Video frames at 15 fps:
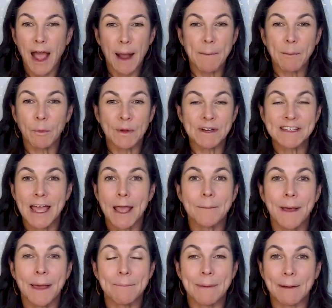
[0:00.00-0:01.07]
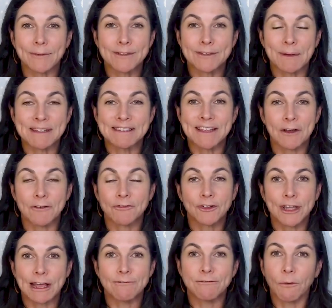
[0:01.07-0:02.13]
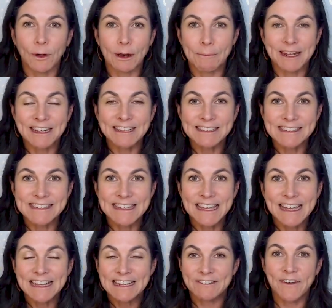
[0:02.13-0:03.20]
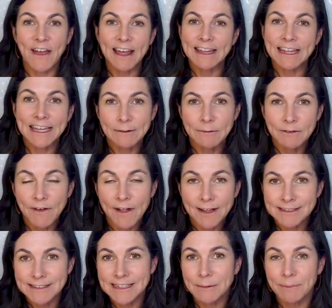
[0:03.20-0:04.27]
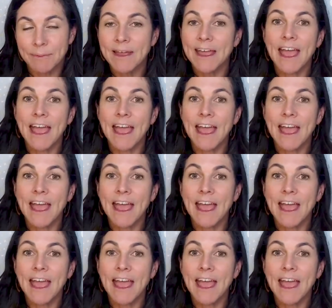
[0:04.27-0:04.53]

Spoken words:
I remember one time I bounced my son for like 40 minutes to finally get him to fall asleep,